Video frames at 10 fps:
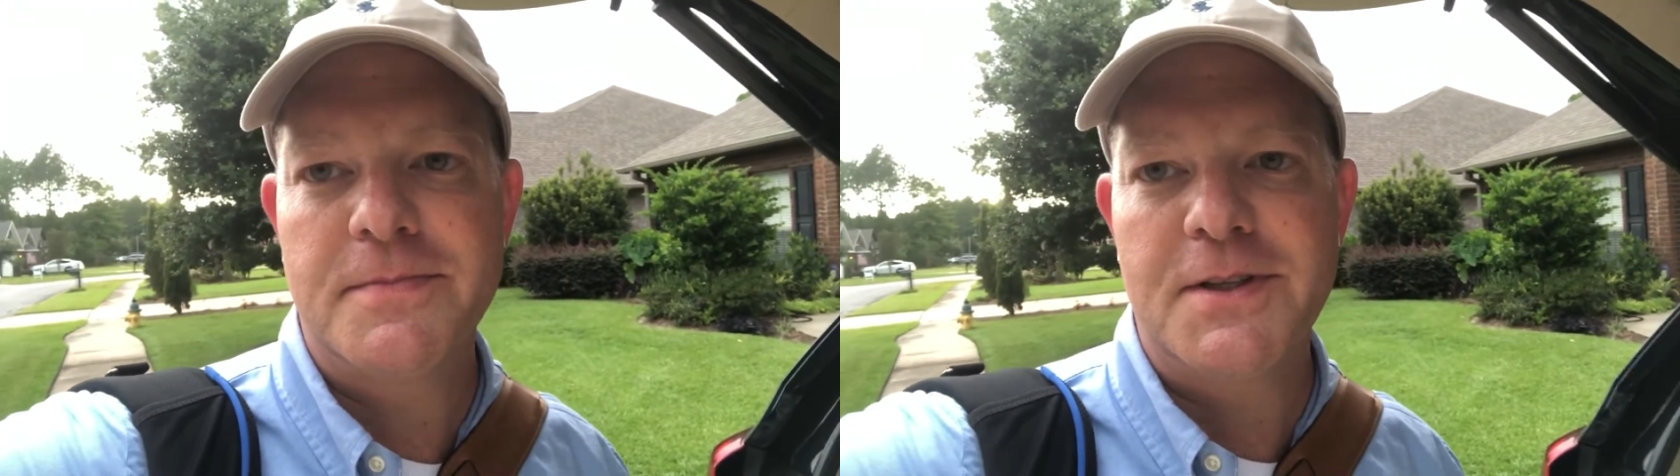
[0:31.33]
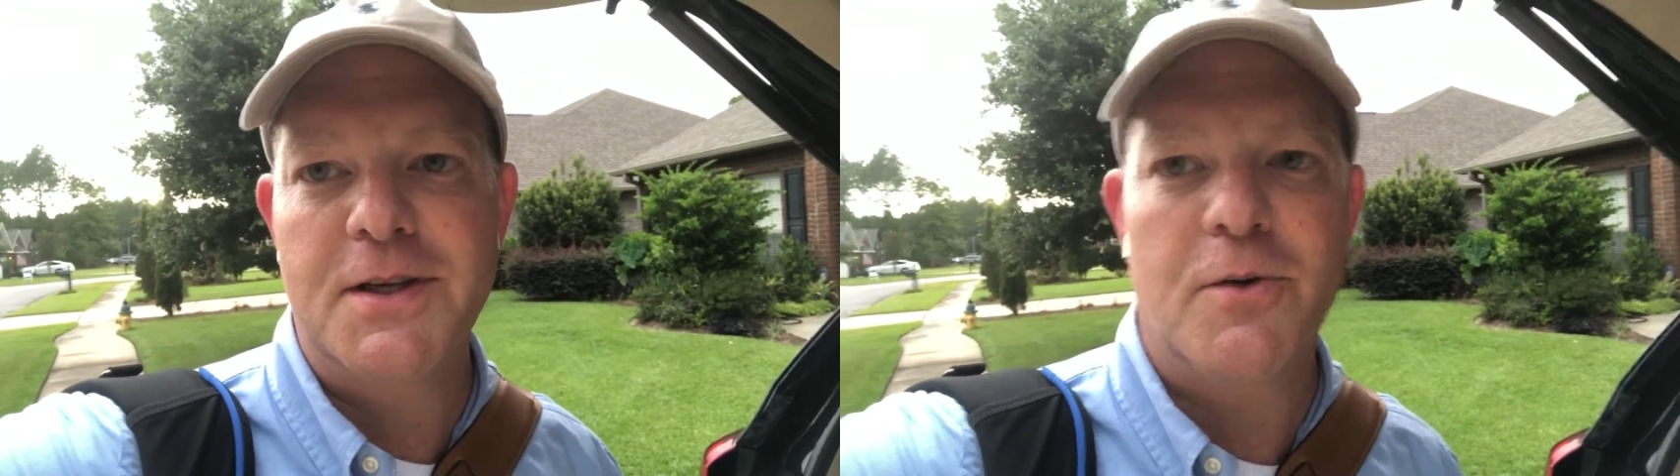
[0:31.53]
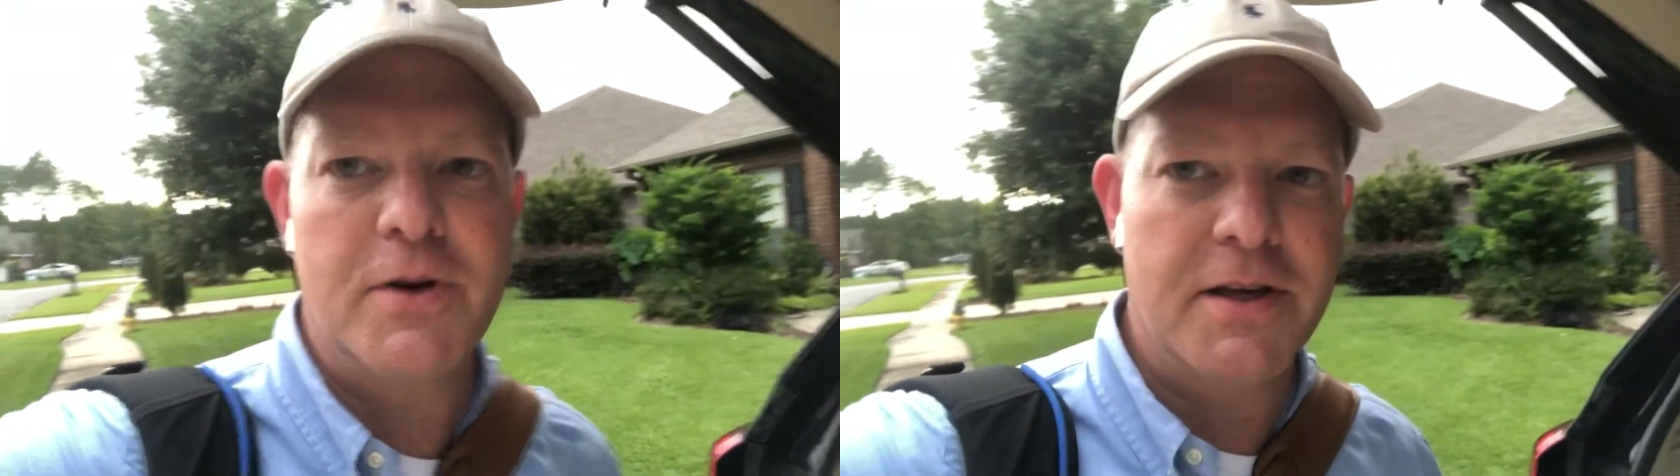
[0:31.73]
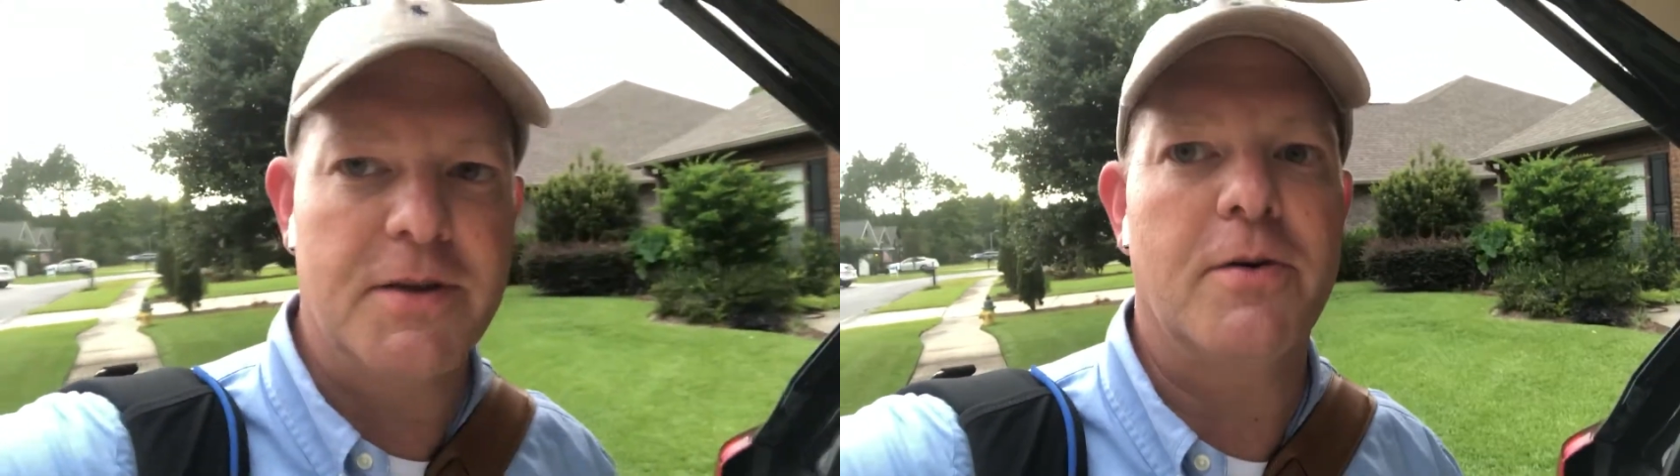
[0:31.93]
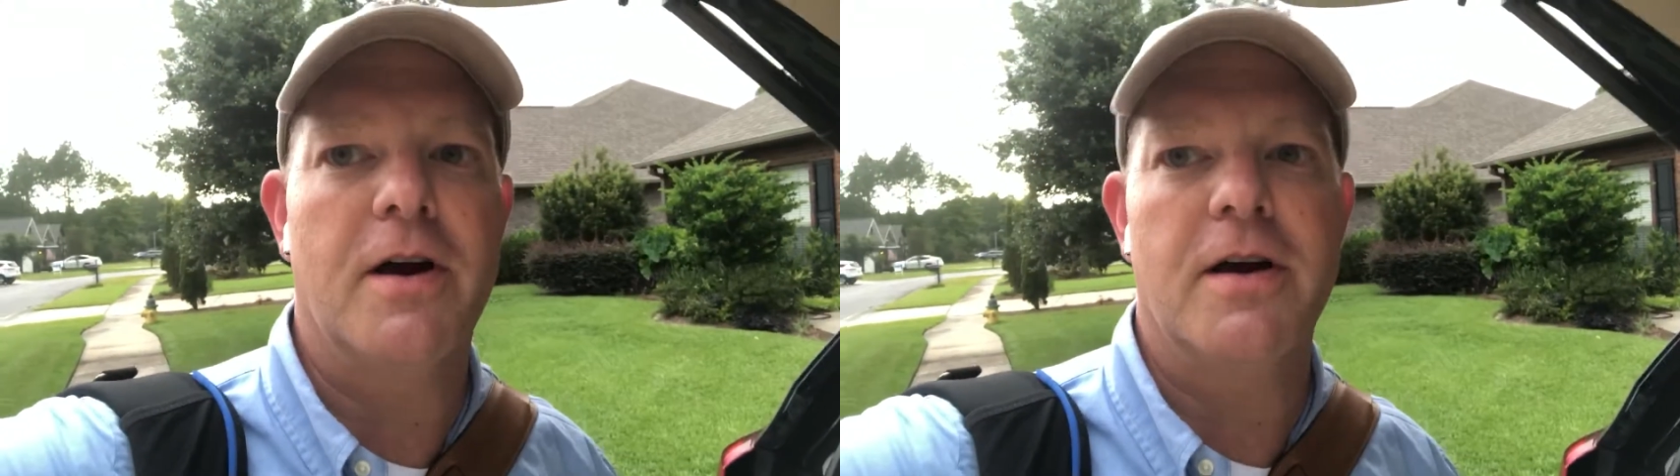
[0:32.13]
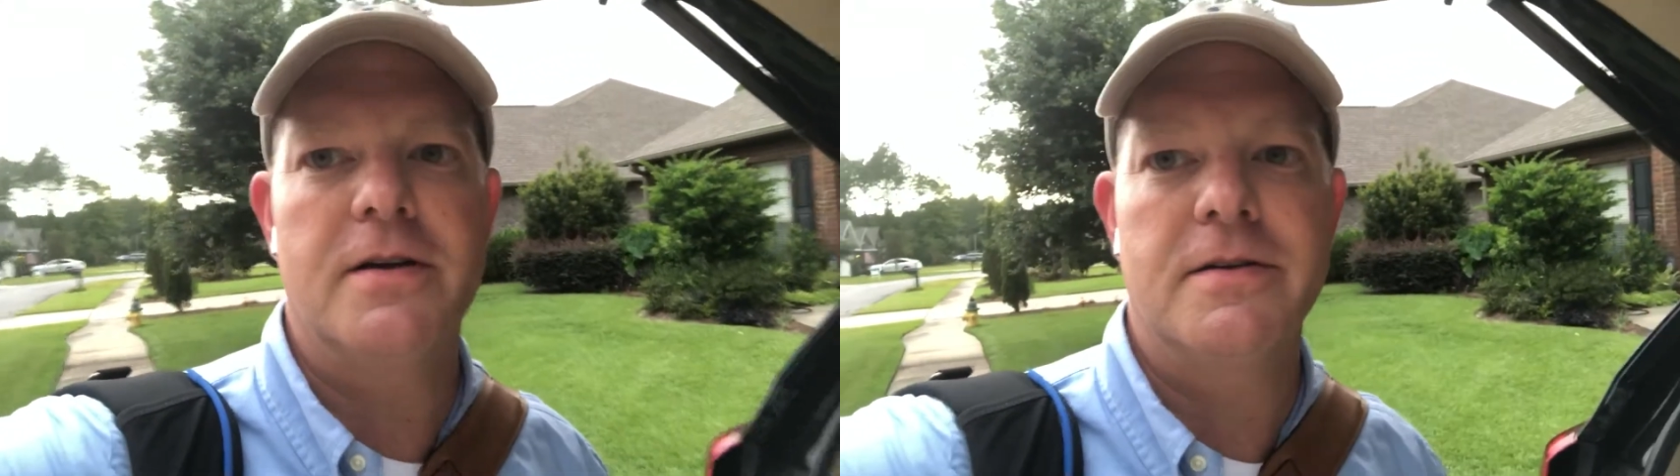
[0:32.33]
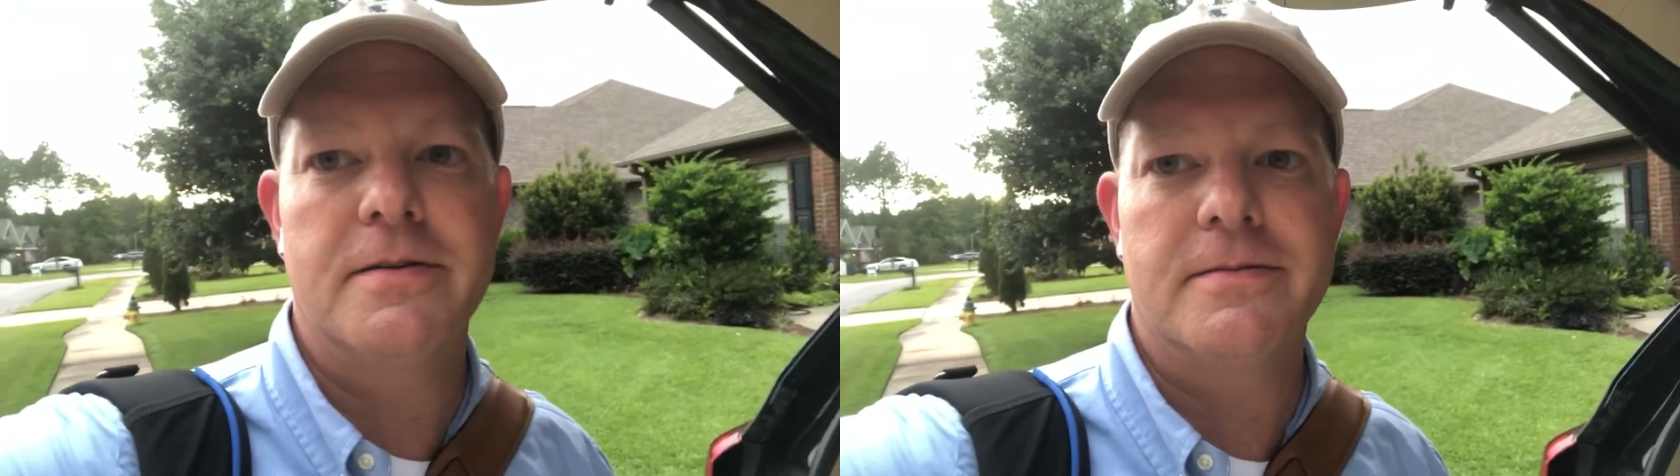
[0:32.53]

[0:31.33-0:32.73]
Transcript: you don't wanna hit the grind,